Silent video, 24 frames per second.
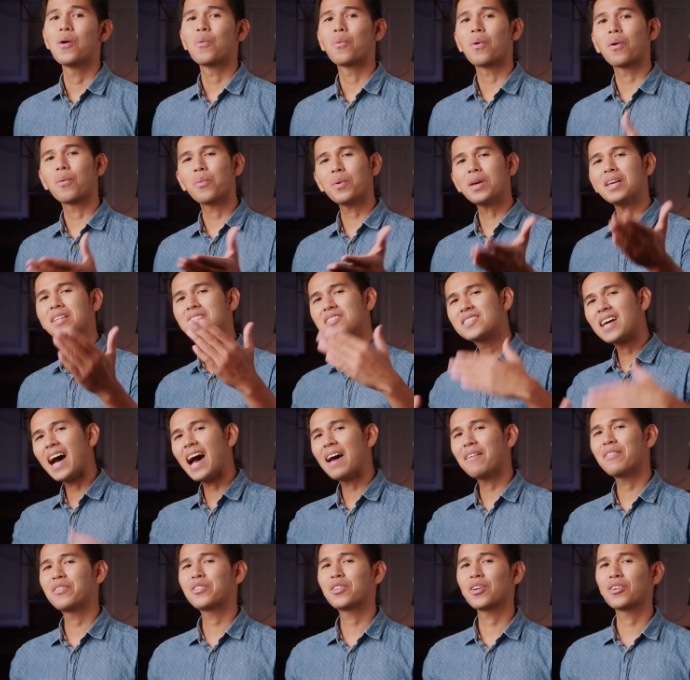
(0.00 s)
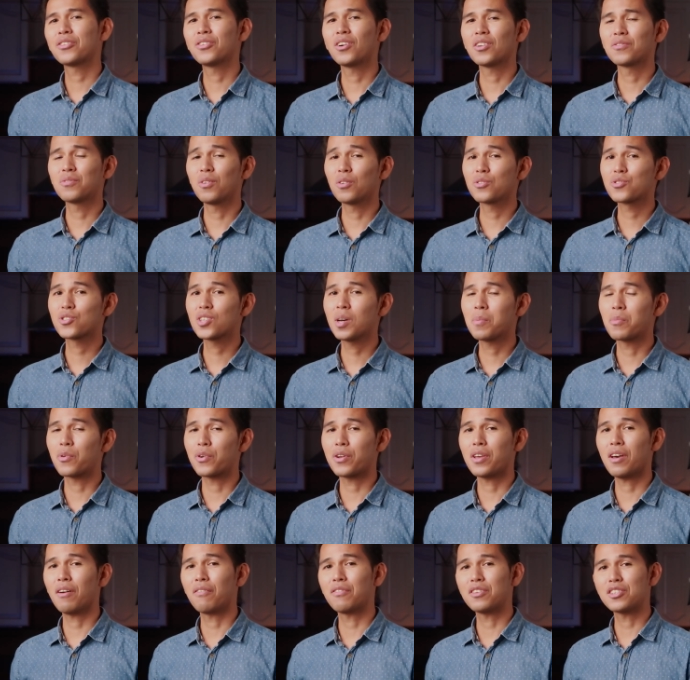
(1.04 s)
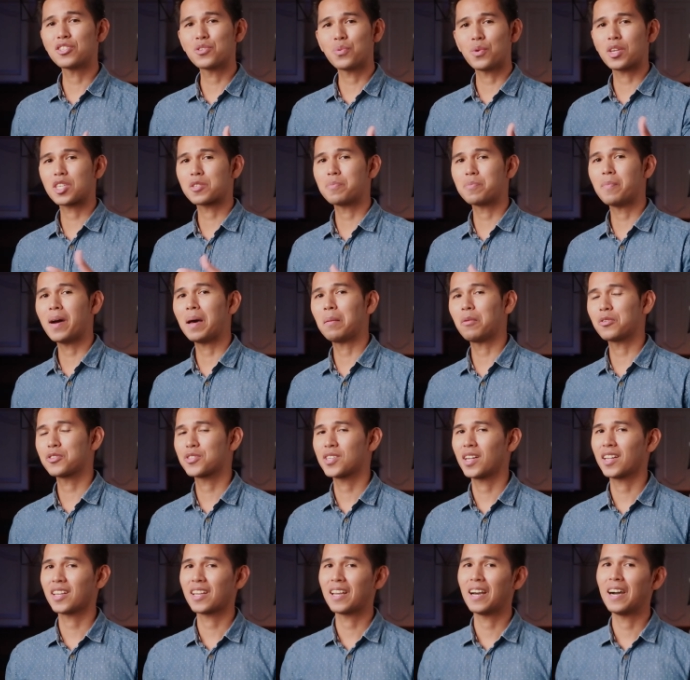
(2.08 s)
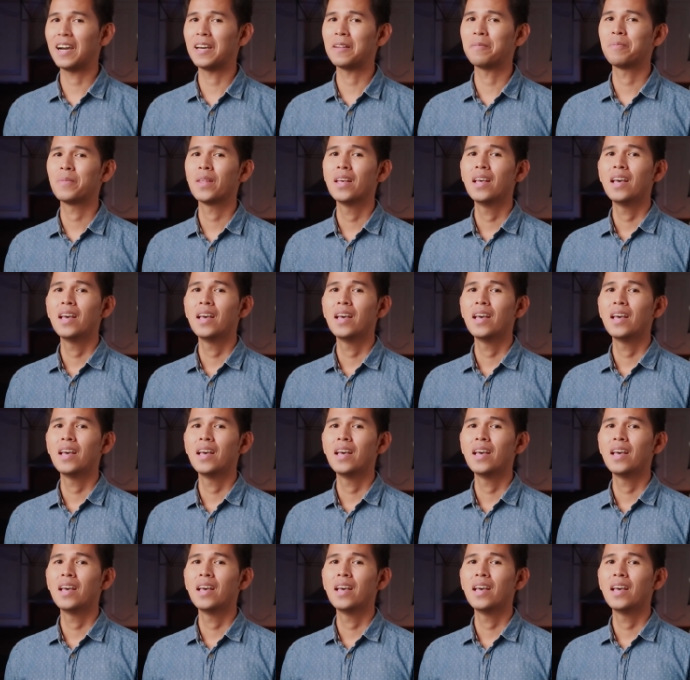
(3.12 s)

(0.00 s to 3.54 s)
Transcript: where we dive into a thoughtful summary of this week's Bible study guide.